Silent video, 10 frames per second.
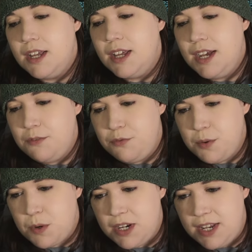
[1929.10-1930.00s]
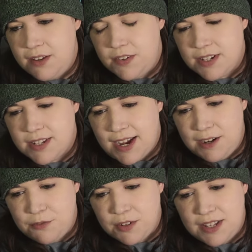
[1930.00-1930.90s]
Everyone heaved a sigh
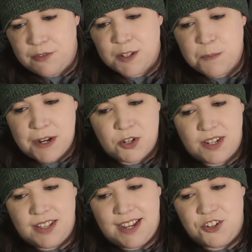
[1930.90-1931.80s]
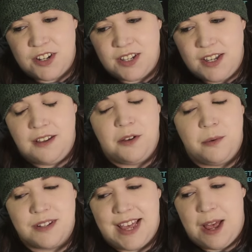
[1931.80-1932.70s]
of relief, especially Lan Jingyi, who
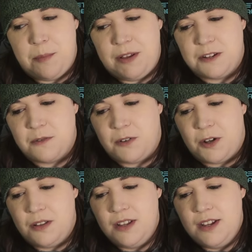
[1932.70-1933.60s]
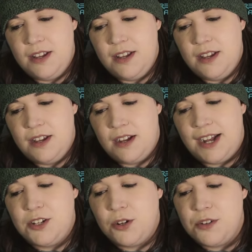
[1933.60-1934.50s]
was the happiest of all.
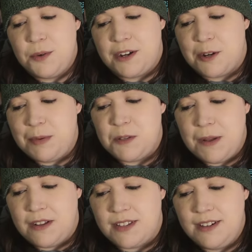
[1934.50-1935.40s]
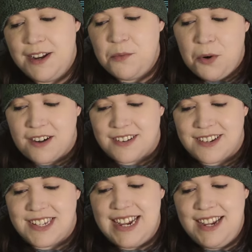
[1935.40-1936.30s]
"I told you it could be smelted. It worked,
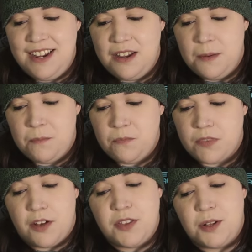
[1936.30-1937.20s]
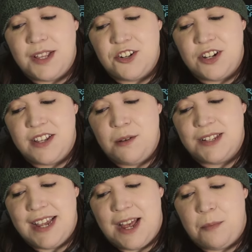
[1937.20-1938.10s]
you see?" Although Lan Jingyi
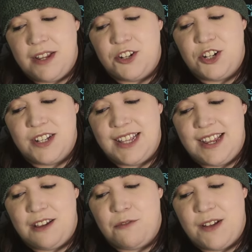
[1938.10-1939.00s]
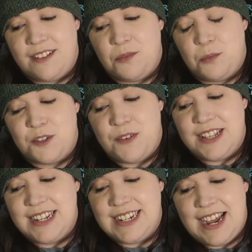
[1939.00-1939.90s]
was happy, Jin Ling felt was
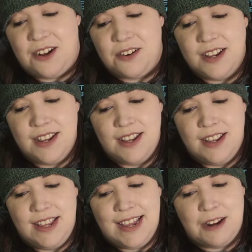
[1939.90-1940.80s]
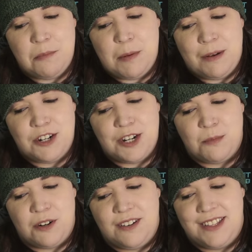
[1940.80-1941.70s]
feeling down. He hadn't been much help
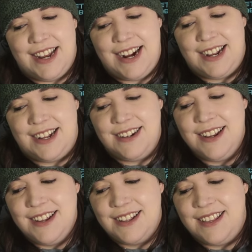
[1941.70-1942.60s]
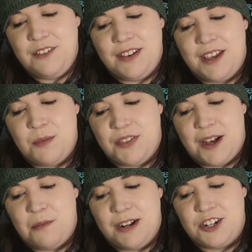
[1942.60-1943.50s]
during the night hunt, leaving him
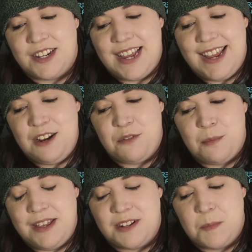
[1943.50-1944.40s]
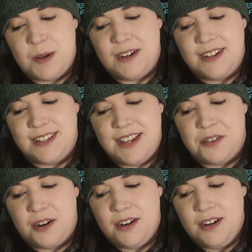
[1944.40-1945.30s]
without much gain from the experience
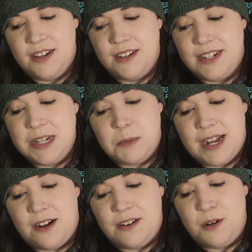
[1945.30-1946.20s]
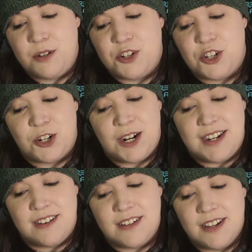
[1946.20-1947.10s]
either. Deep down, he was
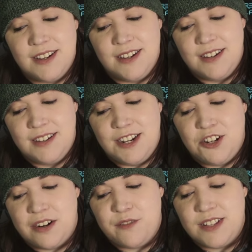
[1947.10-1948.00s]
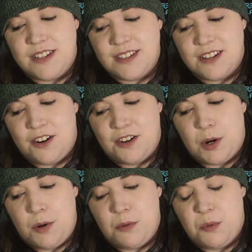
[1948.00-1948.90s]
chagrined. He should have insisted on
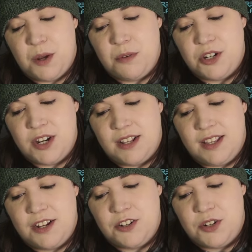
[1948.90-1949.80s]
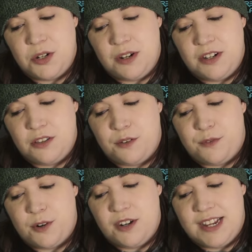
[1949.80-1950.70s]
going with Wei Wuxian and Lan Sizhui to look
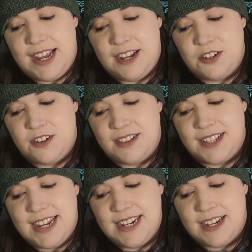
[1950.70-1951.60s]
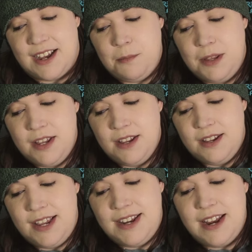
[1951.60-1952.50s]
for Hookhand during the daytime.
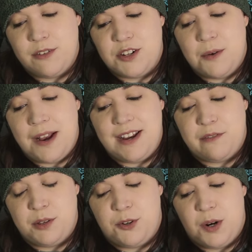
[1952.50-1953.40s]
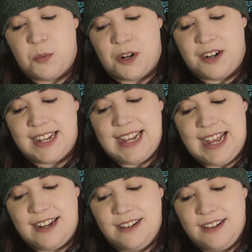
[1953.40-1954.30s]
He'd never do any of the grunt work
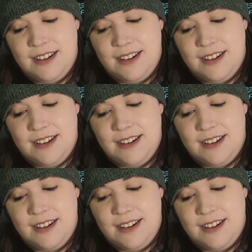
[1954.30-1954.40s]
again.